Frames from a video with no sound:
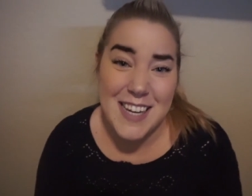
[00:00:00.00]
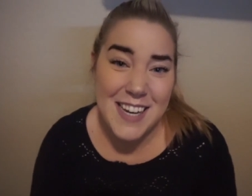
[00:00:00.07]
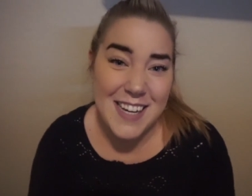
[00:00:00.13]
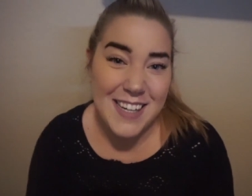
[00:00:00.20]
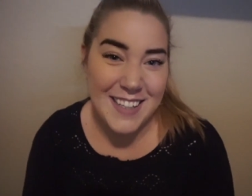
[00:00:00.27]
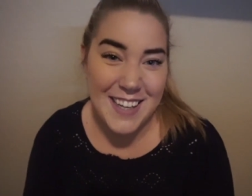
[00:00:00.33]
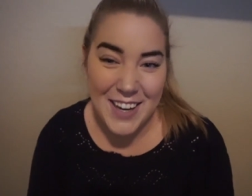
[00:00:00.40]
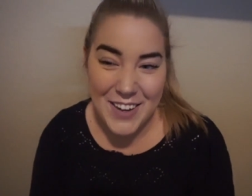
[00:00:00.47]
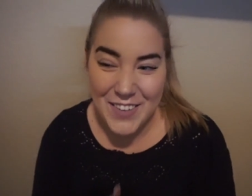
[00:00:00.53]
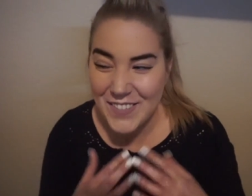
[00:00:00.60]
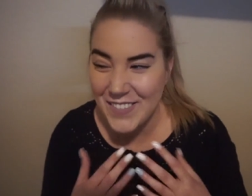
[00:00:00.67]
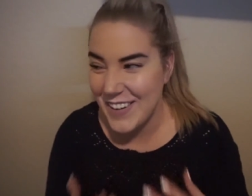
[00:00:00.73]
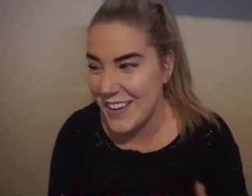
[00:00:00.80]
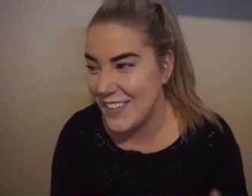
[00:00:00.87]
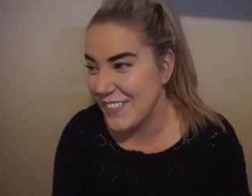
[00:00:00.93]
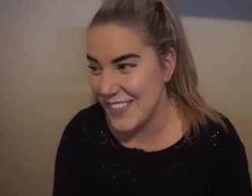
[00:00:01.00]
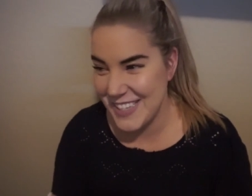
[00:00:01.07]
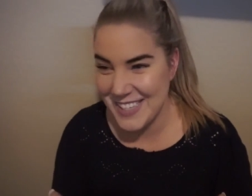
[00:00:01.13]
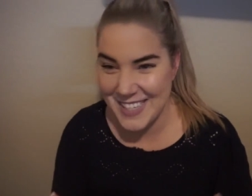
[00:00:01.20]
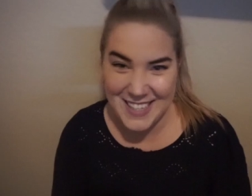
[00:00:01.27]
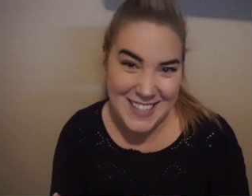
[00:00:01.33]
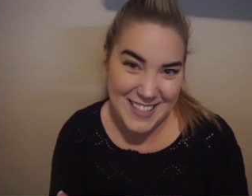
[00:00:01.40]
I
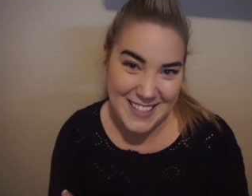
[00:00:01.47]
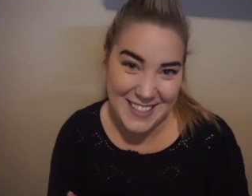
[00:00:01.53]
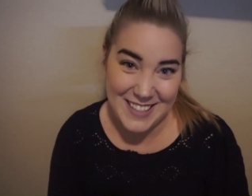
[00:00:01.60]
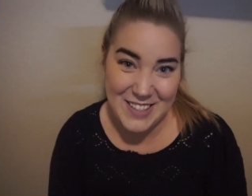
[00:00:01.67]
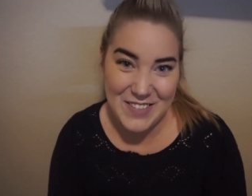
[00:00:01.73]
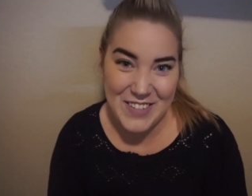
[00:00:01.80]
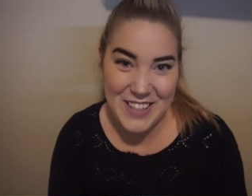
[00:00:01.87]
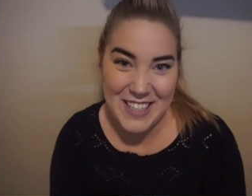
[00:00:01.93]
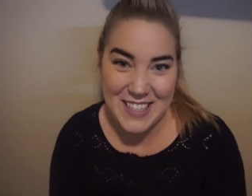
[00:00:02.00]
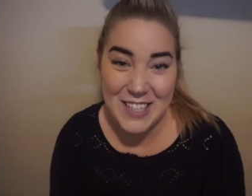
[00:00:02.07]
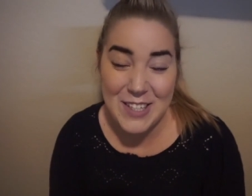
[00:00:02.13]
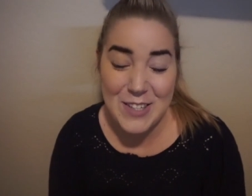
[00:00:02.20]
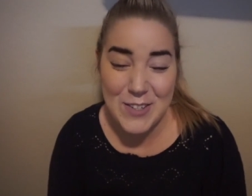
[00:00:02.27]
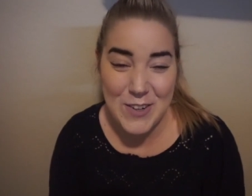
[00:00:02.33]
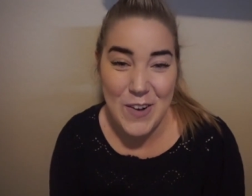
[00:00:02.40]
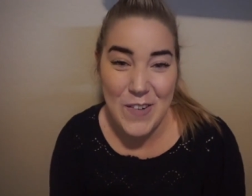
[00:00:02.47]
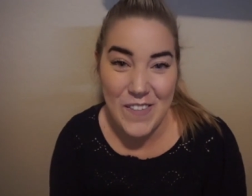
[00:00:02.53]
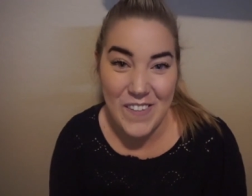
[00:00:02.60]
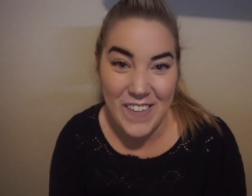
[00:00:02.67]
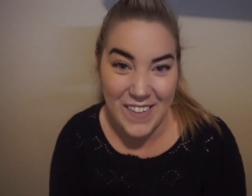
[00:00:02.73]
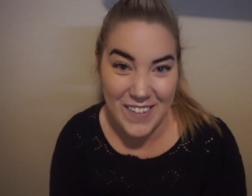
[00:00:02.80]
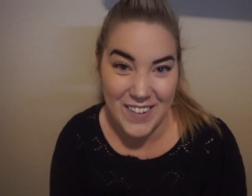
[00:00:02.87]
wish I didn't, because it's
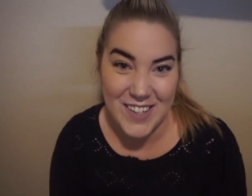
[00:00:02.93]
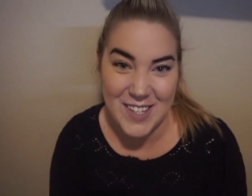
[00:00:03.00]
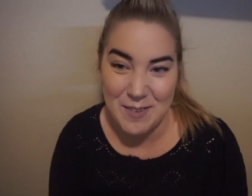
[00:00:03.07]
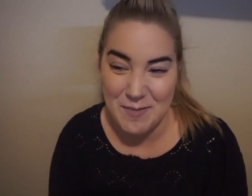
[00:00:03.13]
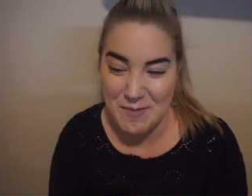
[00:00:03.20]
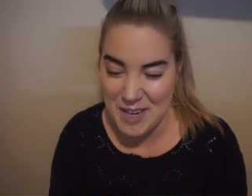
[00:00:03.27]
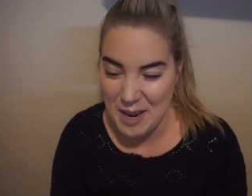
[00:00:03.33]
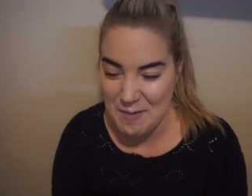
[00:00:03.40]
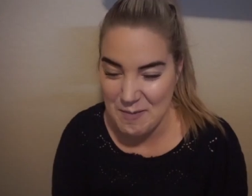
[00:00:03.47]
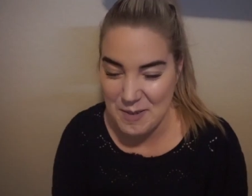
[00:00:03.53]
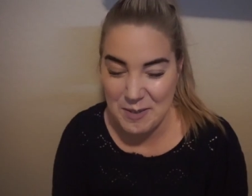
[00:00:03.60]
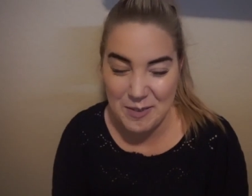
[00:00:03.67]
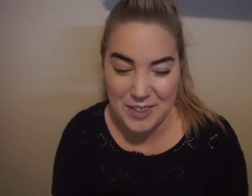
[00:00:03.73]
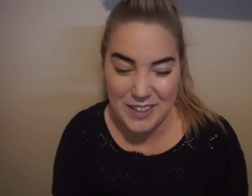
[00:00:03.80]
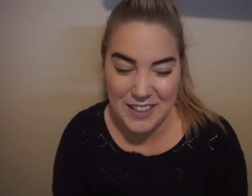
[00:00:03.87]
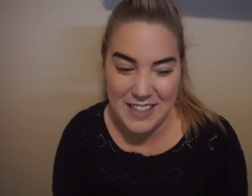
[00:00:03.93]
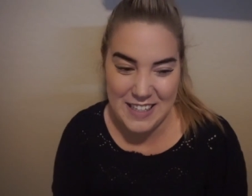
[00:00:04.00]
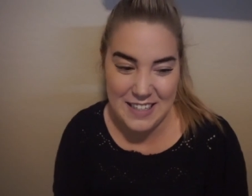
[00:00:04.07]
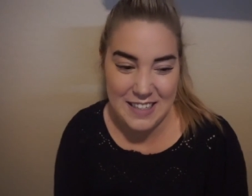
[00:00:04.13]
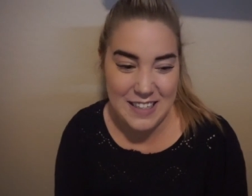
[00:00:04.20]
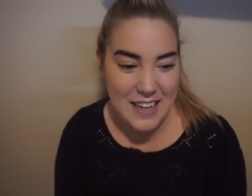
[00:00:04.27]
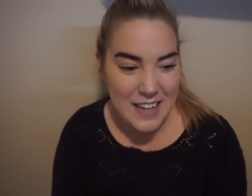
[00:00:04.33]
so hard sometimes. It really
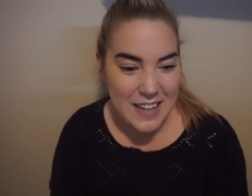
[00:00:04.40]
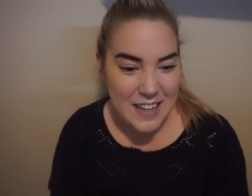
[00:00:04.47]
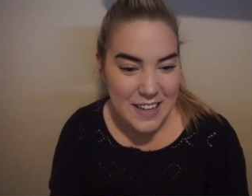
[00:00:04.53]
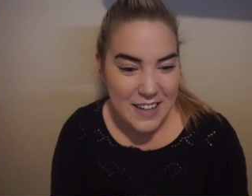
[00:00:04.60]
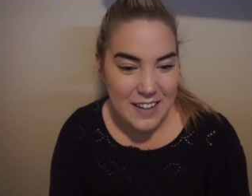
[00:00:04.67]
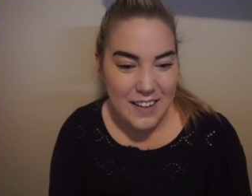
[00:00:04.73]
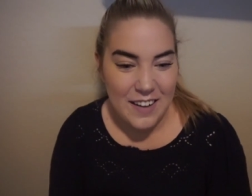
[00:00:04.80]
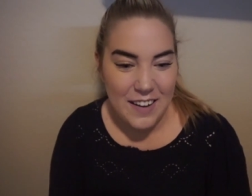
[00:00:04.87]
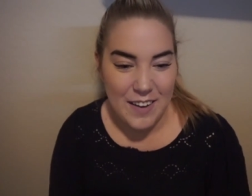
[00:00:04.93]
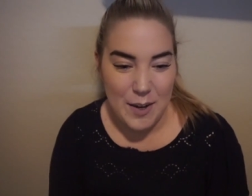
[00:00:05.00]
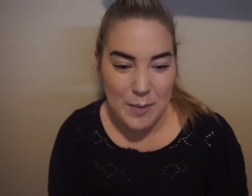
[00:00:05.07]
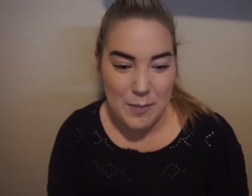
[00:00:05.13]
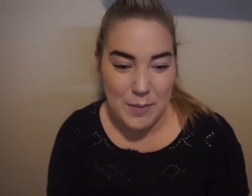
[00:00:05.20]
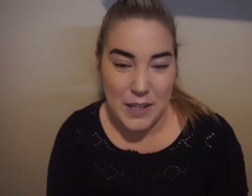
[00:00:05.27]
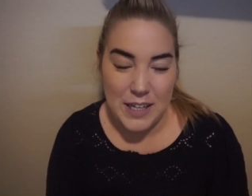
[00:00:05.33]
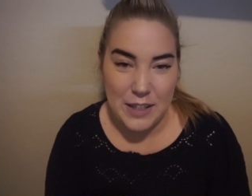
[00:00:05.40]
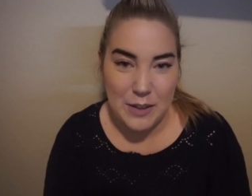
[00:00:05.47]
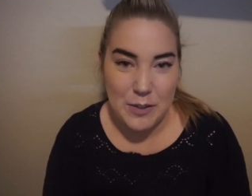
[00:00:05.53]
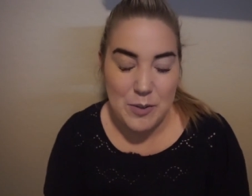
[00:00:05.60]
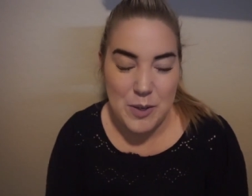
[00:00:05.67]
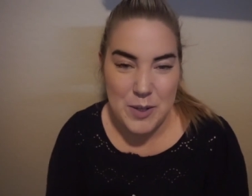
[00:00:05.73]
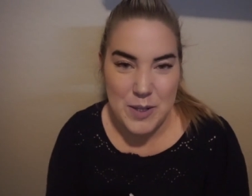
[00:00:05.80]
is. Getting
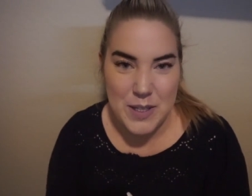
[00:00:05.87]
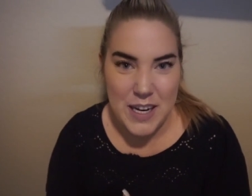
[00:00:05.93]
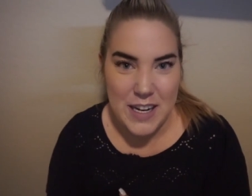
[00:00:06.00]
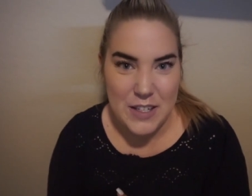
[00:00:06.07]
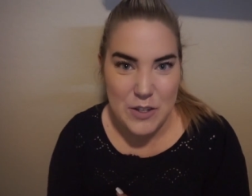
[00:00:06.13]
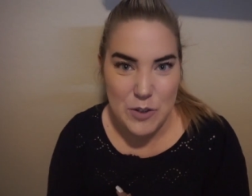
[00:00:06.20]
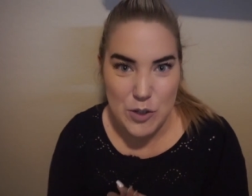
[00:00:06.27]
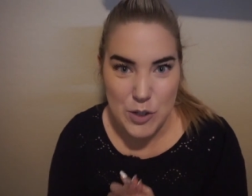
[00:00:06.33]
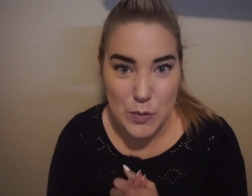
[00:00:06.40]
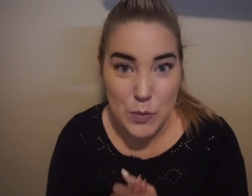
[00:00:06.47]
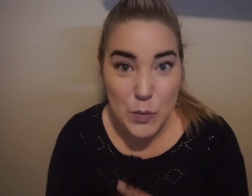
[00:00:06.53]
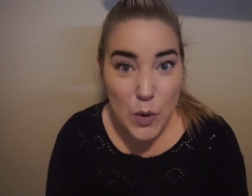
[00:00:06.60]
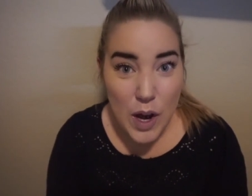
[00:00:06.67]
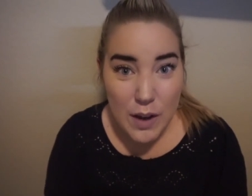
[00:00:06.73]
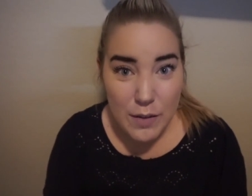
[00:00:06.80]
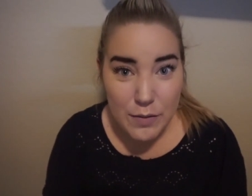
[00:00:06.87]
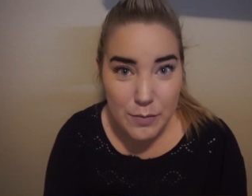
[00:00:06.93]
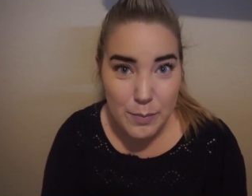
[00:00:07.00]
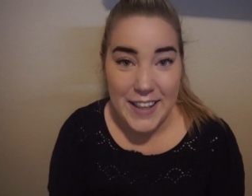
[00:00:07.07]
through those days are just rough.